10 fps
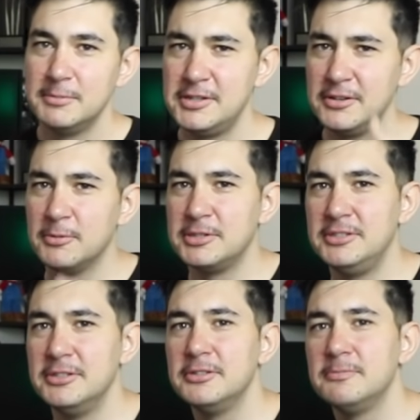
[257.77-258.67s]
but you know what to
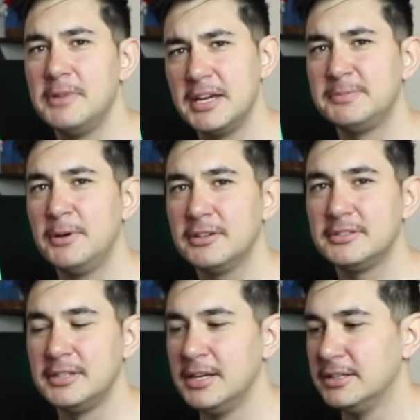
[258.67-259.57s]
do,
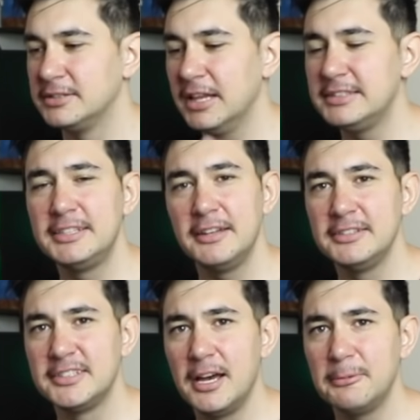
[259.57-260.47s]
Xbox. So let's set
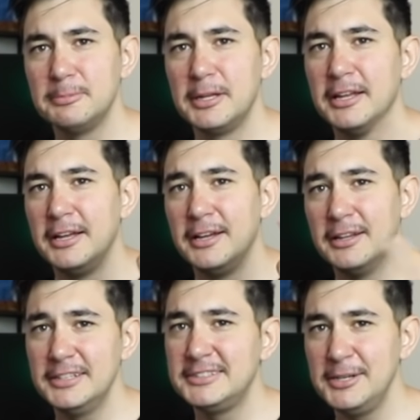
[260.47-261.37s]
this up,
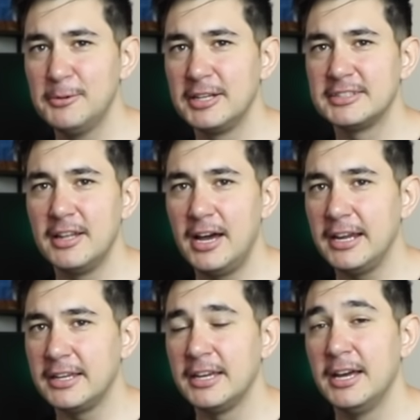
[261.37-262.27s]
let's see what it's
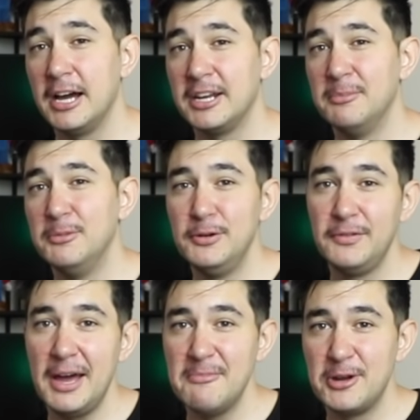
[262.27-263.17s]
like. I'm gonna
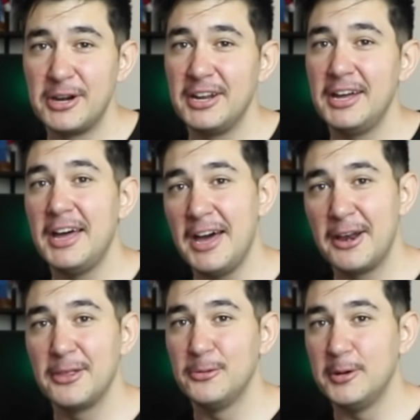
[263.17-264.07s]
move that monitor
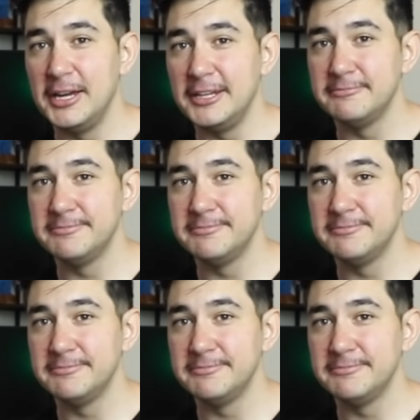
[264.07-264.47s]
out of the way.